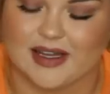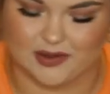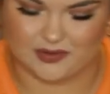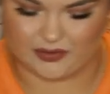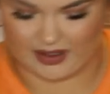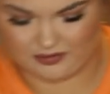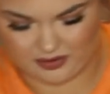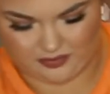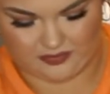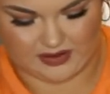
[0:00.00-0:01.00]
it out. So kind of
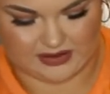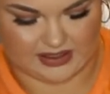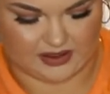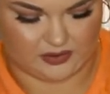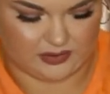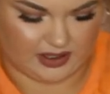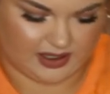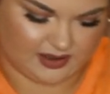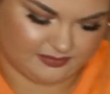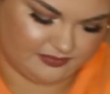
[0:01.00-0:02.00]
just feel it out.
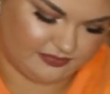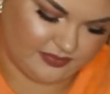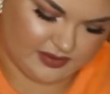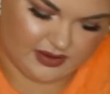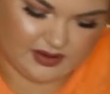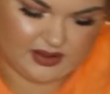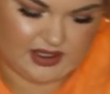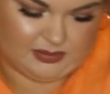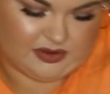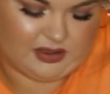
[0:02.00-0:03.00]
I'm
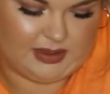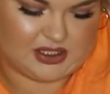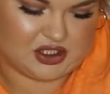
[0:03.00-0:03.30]
just gonna make